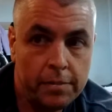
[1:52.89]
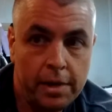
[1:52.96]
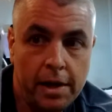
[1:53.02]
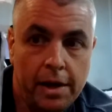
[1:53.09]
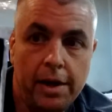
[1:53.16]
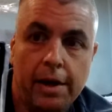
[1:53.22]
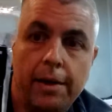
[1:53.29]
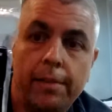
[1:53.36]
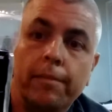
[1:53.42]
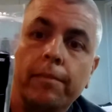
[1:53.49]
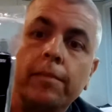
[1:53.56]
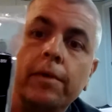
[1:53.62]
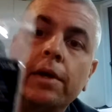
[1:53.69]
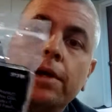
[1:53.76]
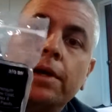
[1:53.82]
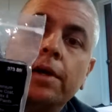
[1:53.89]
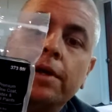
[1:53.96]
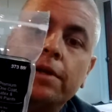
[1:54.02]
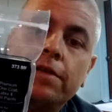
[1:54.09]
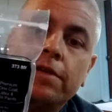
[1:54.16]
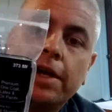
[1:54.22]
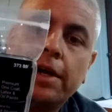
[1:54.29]

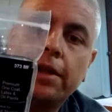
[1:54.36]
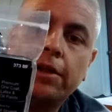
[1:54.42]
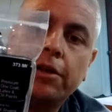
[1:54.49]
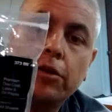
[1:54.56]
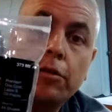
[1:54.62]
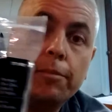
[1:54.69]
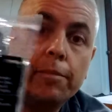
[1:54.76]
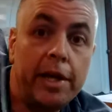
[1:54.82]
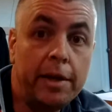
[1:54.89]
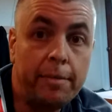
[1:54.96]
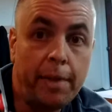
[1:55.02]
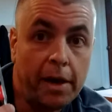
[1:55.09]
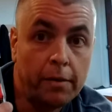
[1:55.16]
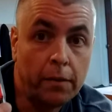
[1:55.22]
It's like a little mini paint